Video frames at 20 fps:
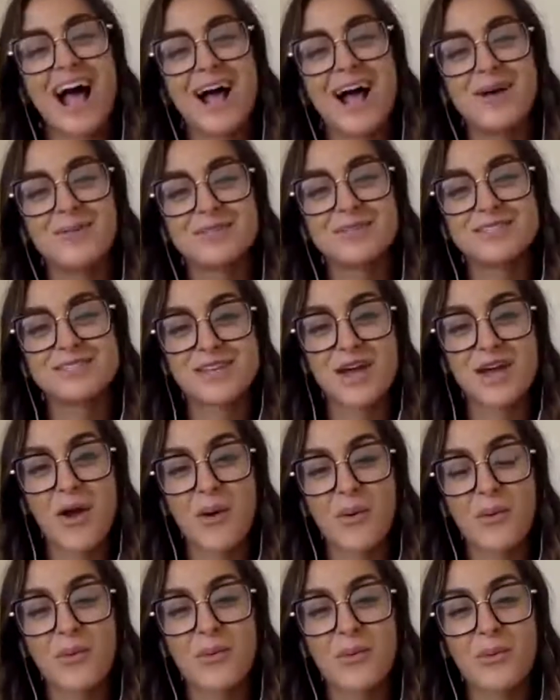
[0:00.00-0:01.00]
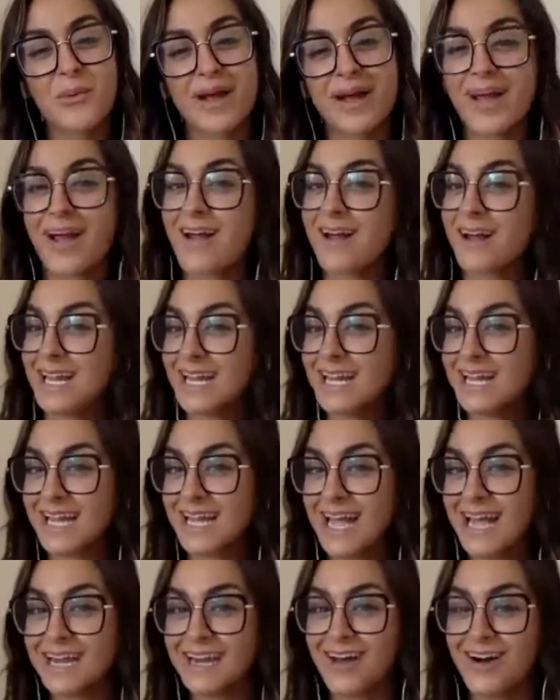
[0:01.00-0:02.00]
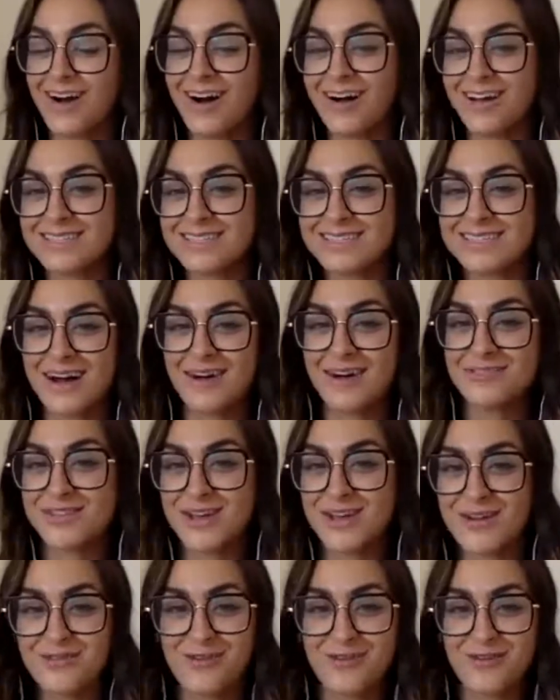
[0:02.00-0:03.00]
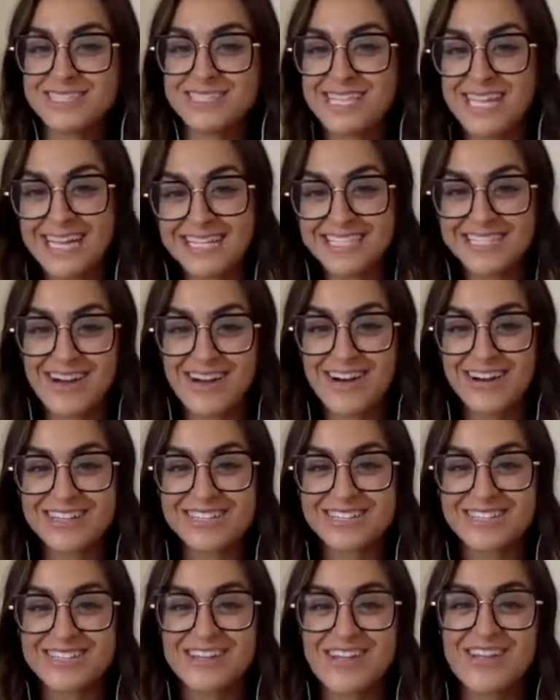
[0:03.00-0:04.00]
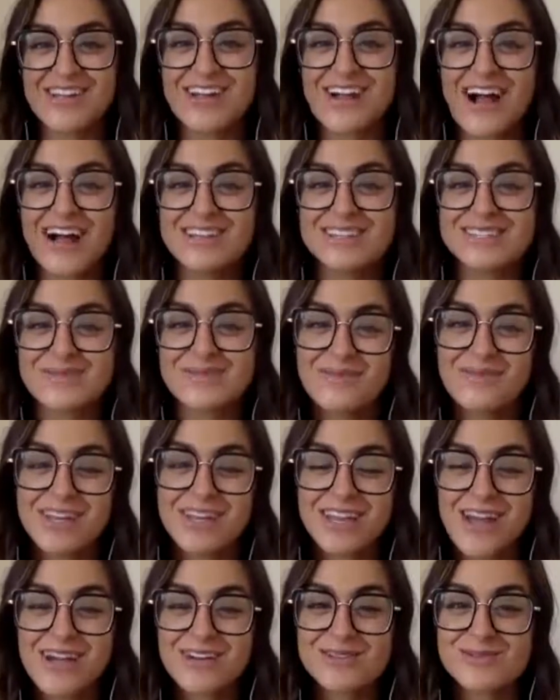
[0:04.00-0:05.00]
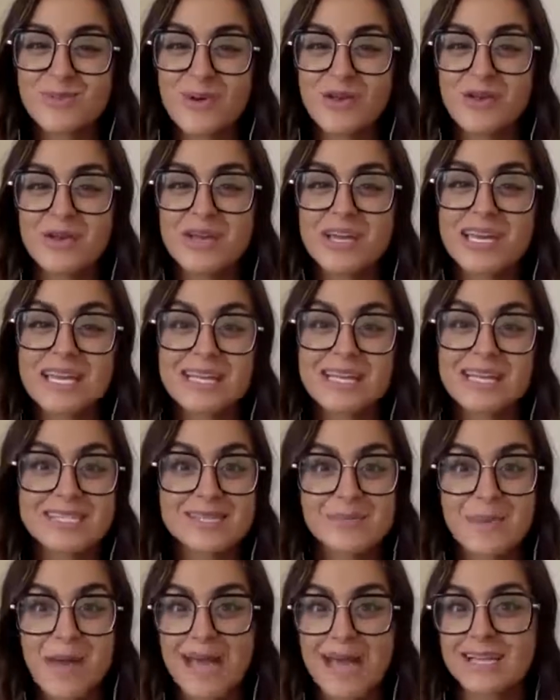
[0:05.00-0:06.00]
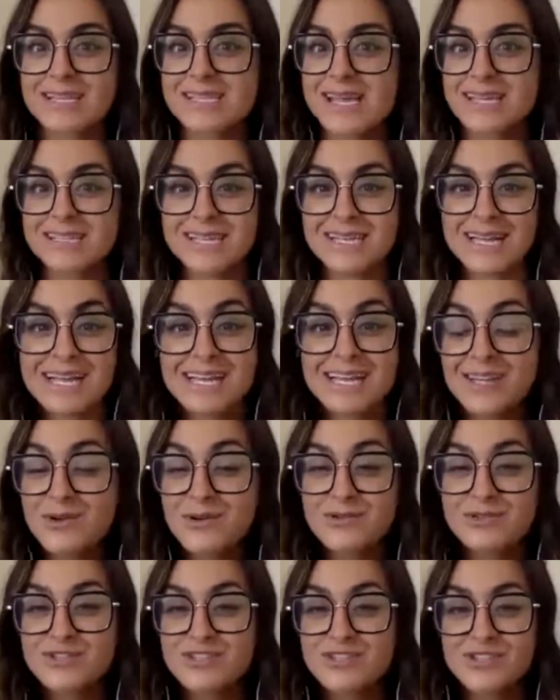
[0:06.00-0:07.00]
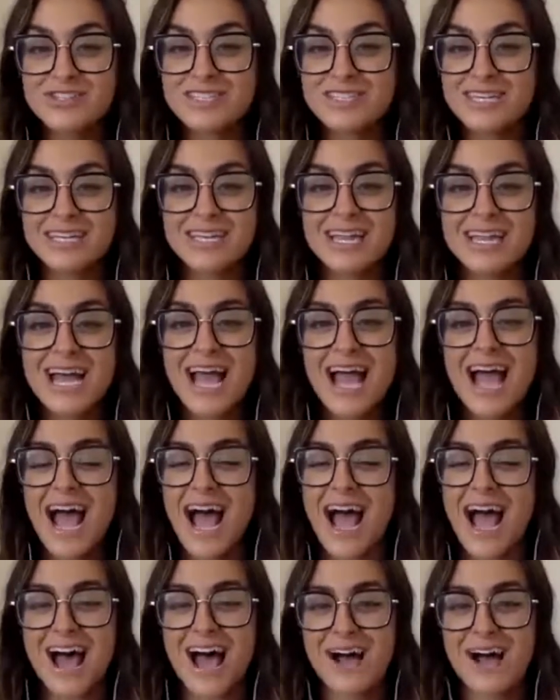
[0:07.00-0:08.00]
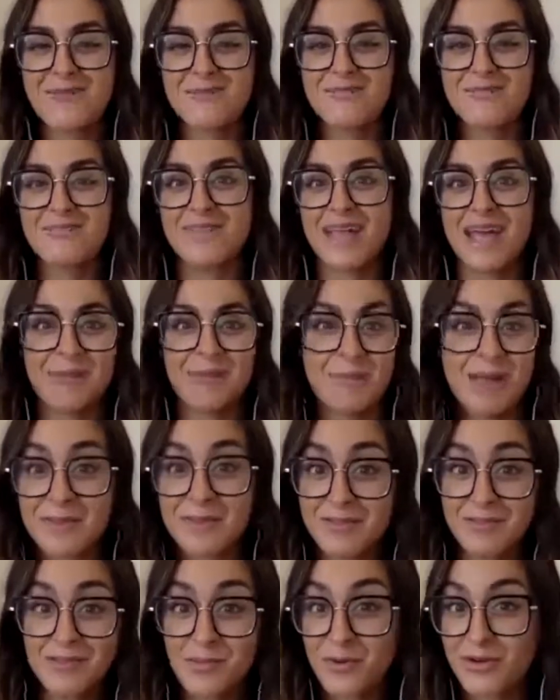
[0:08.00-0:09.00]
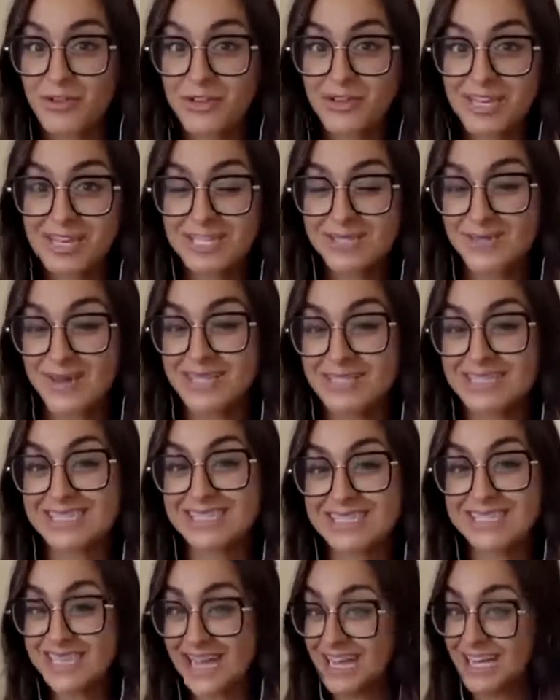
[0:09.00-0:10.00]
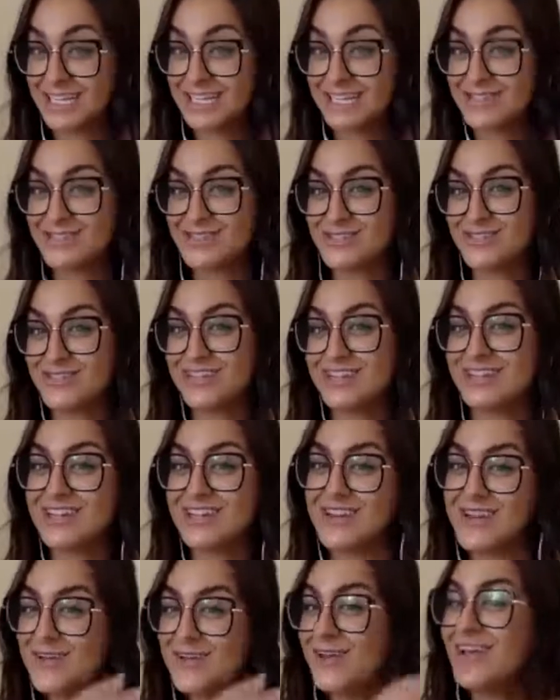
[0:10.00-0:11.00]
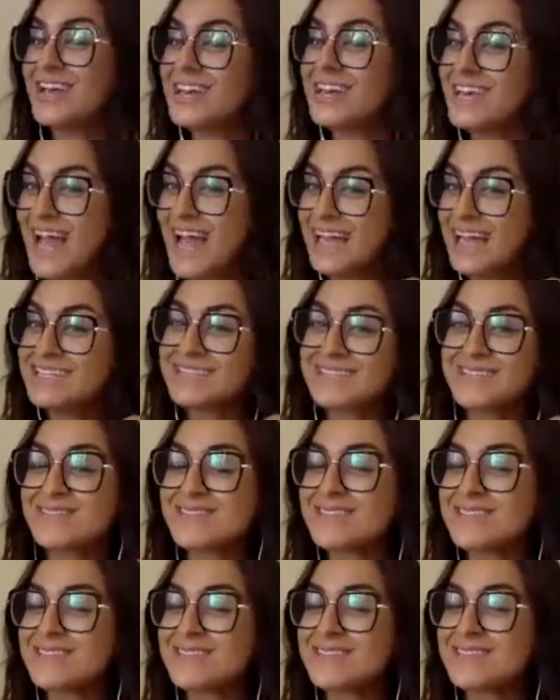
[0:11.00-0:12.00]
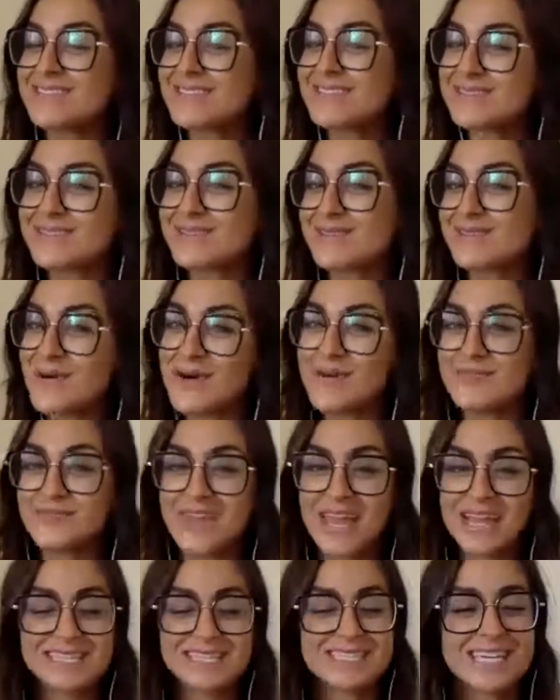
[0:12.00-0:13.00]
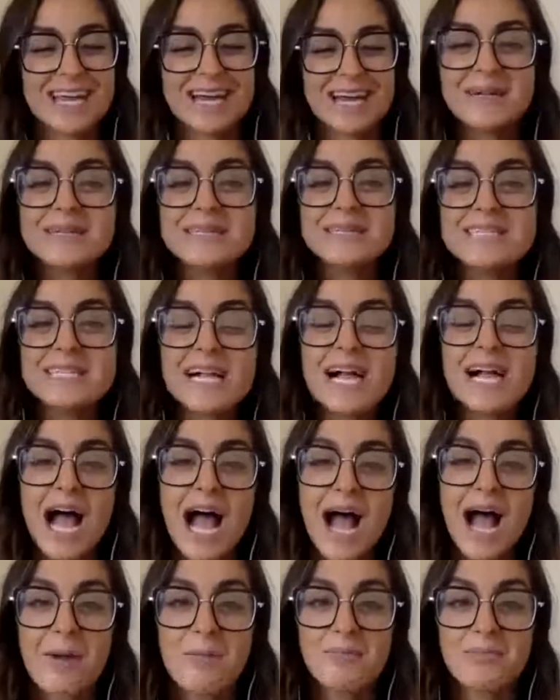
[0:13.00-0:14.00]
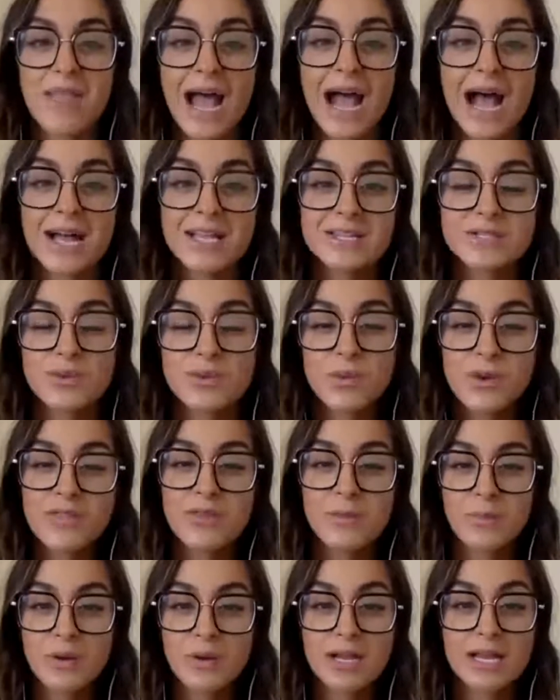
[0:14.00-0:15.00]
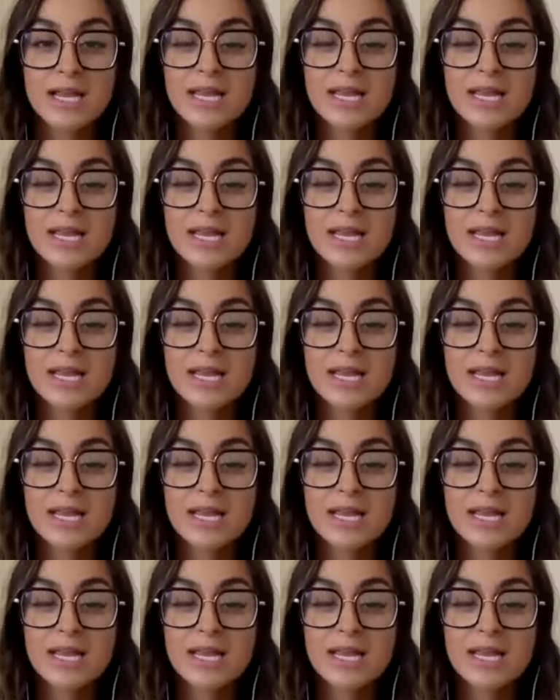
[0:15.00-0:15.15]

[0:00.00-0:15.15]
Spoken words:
So we're currently getting ourselves over on TikTok to show you guys some videos, what you can expect as a clinical student, and maybe even what you can expect as a second year student, you know, looking ahead sort of next year. And with the brilliant